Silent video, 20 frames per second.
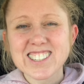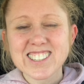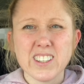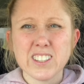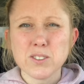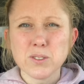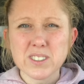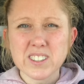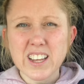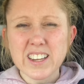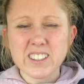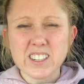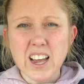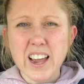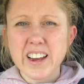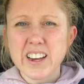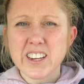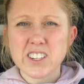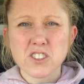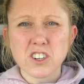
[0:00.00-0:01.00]
This was like
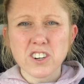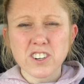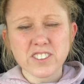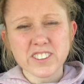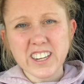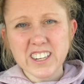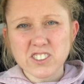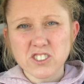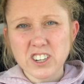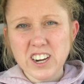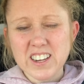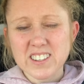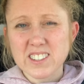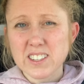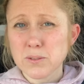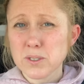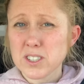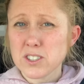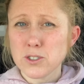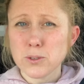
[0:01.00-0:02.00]
a turtleneck dress.
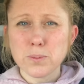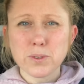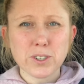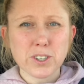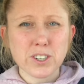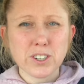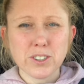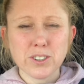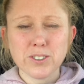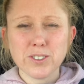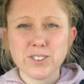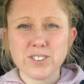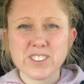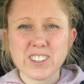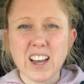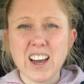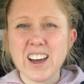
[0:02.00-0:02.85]
It was super cute.